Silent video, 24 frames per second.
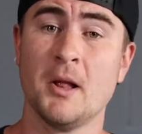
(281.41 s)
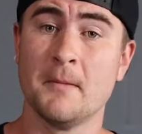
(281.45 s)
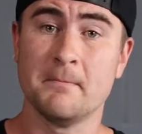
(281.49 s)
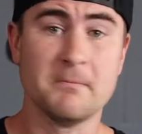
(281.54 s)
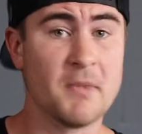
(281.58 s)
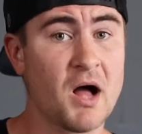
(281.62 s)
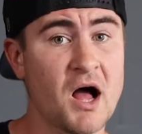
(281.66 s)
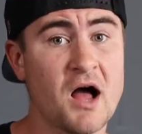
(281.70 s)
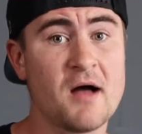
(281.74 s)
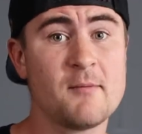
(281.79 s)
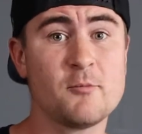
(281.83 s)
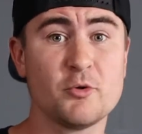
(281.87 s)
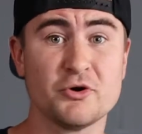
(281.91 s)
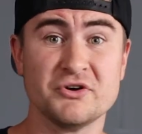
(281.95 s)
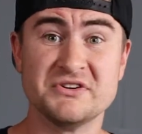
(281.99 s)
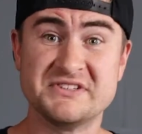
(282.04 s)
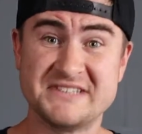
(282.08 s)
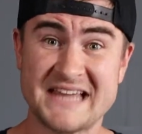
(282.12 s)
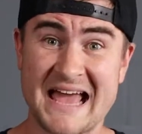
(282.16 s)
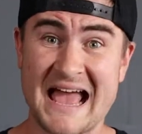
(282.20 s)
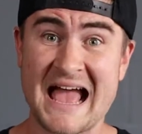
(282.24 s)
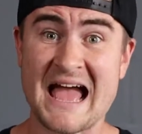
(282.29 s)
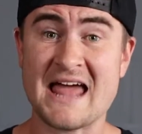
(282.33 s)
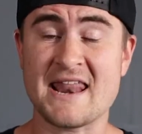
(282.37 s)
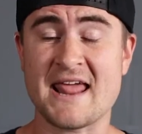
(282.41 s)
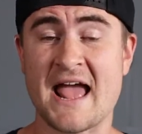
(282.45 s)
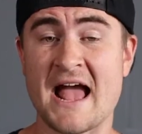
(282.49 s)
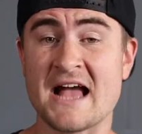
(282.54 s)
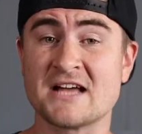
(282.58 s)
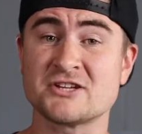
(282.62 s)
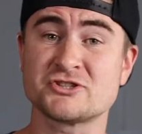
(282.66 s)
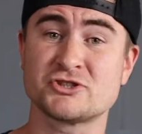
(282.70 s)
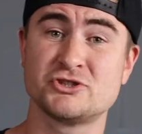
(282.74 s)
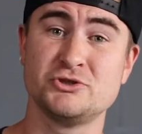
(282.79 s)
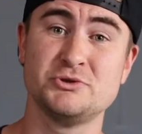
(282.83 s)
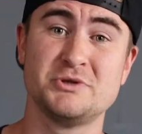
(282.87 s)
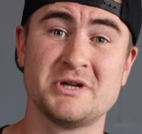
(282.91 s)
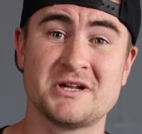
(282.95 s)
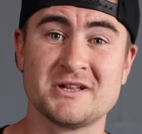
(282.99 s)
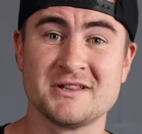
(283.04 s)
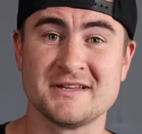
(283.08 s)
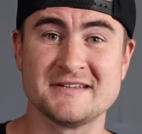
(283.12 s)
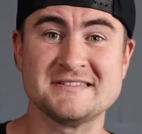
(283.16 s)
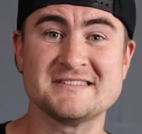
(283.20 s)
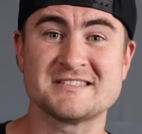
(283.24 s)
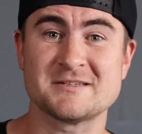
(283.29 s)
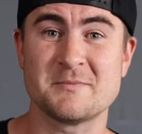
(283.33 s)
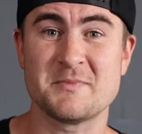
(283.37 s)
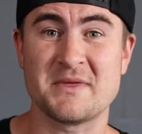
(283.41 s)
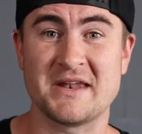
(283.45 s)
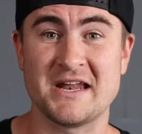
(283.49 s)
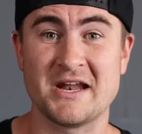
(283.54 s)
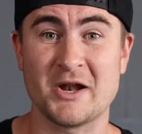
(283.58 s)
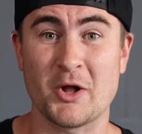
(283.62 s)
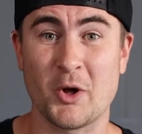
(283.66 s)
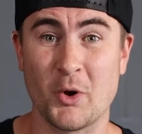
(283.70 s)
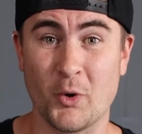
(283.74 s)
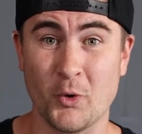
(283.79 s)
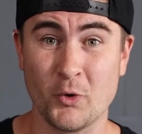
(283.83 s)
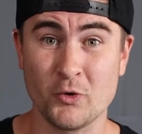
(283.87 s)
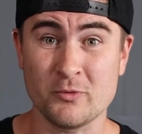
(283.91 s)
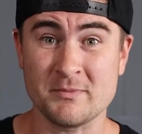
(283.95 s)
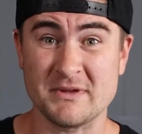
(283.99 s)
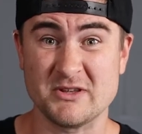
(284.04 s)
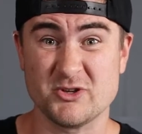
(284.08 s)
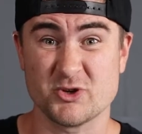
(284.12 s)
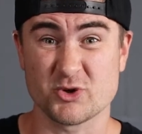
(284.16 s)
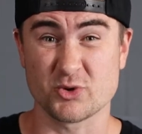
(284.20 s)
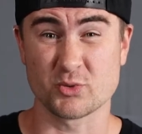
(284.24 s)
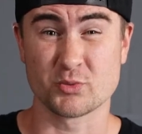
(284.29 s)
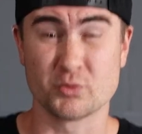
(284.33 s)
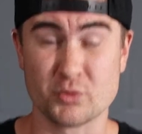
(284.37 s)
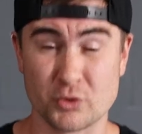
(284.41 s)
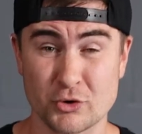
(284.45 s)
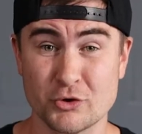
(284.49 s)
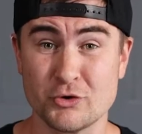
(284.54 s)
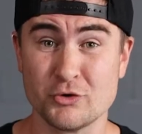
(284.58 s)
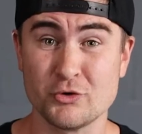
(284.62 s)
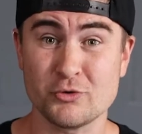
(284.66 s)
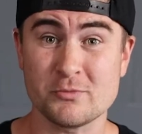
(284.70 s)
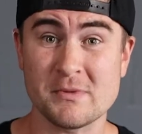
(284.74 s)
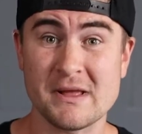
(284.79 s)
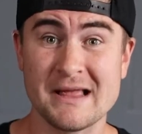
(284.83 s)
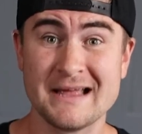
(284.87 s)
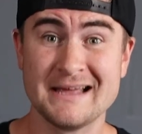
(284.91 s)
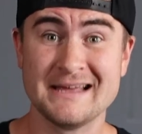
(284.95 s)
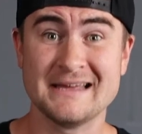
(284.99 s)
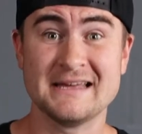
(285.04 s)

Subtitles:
mom or dad asked you to clean something at home in your room,